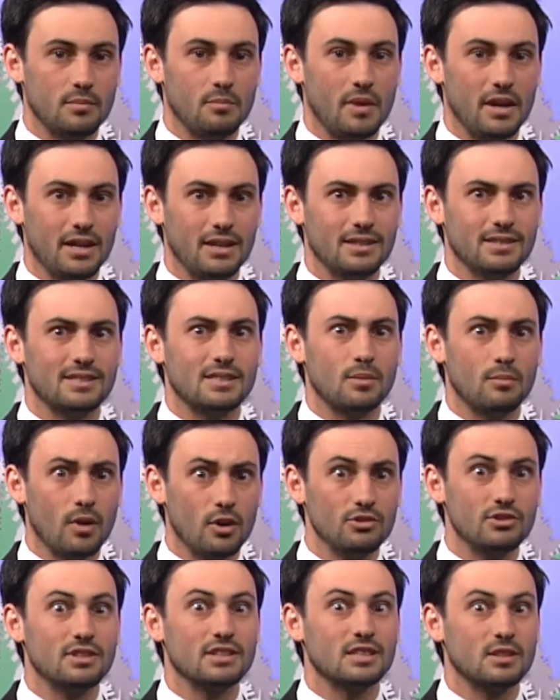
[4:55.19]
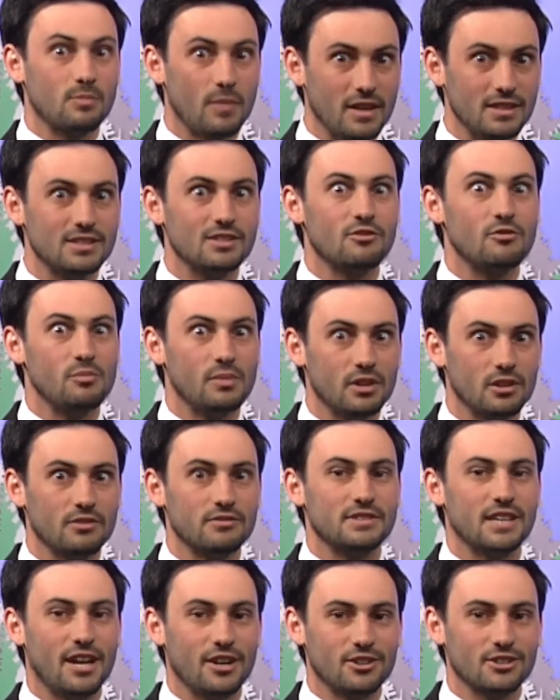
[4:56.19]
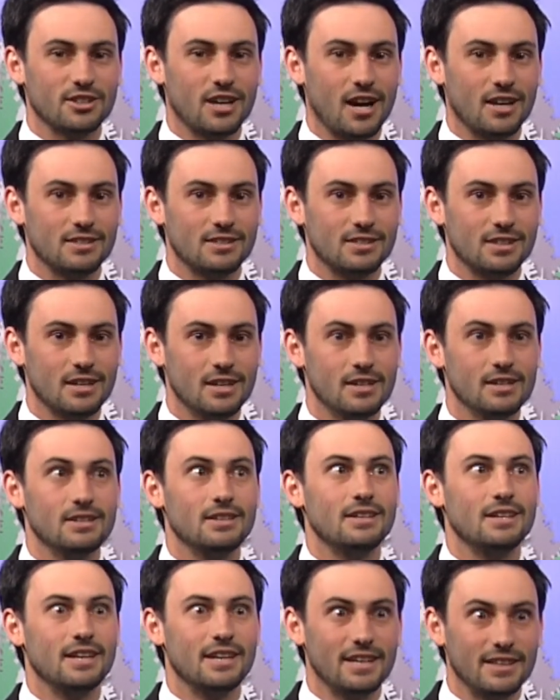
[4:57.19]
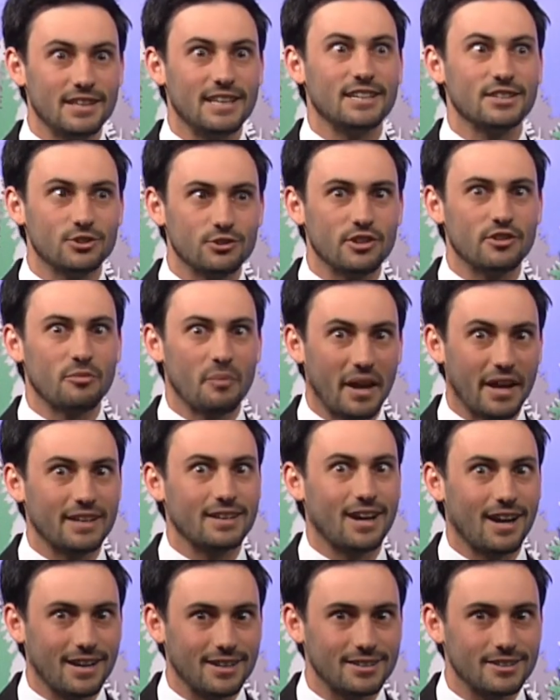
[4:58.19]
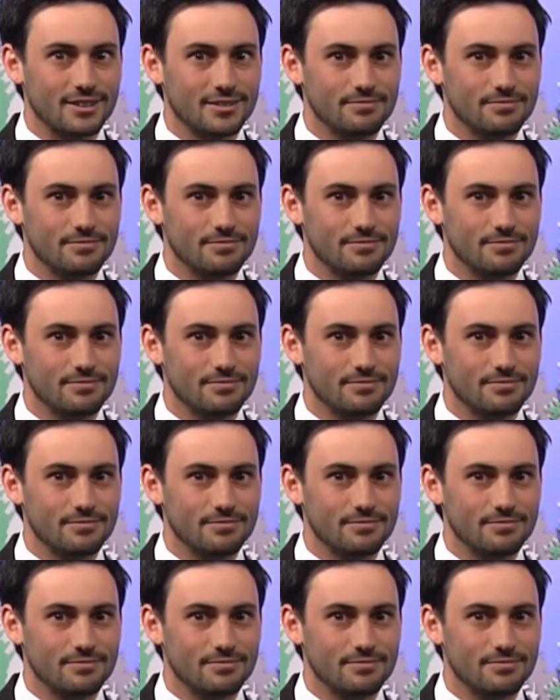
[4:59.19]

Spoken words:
making this the most expensive meal of tater tots in the history of mankind.